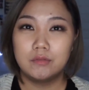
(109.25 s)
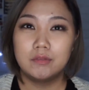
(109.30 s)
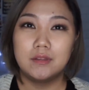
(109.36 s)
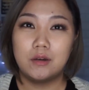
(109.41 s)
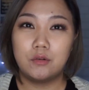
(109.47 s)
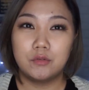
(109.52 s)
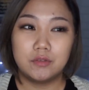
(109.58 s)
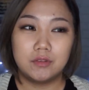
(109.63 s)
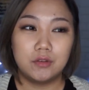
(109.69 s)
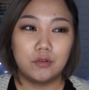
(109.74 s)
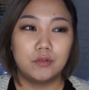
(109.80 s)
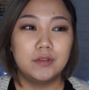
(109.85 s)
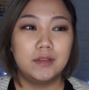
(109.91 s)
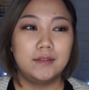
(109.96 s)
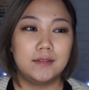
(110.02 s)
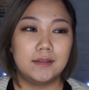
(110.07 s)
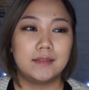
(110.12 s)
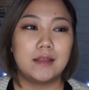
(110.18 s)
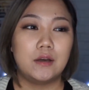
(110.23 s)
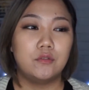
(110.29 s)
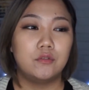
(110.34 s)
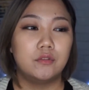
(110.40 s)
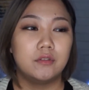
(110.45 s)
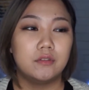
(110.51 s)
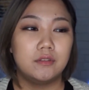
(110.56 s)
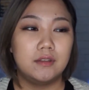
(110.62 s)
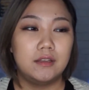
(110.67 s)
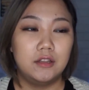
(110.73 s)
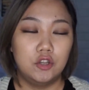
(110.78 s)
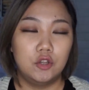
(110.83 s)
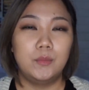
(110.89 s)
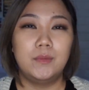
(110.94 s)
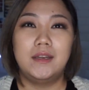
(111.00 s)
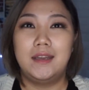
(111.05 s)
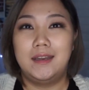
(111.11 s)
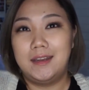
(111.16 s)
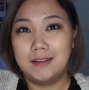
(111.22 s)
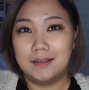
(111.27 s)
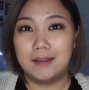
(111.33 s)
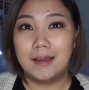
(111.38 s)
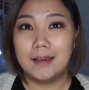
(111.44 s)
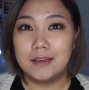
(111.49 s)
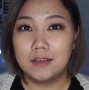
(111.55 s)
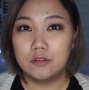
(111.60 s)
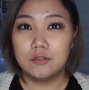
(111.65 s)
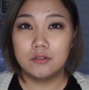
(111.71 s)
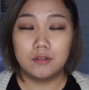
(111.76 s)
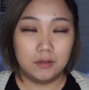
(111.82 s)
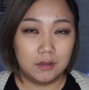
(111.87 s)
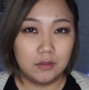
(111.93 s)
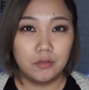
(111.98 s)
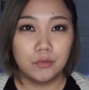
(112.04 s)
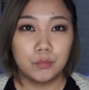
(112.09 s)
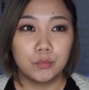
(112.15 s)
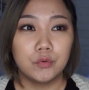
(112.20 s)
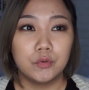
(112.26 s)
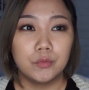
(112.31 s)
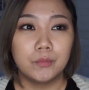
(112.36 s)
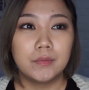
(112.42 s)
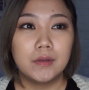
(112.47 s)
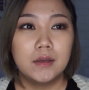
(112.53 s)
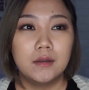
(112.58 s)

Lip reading: was the only thing that was illuminating light in the room.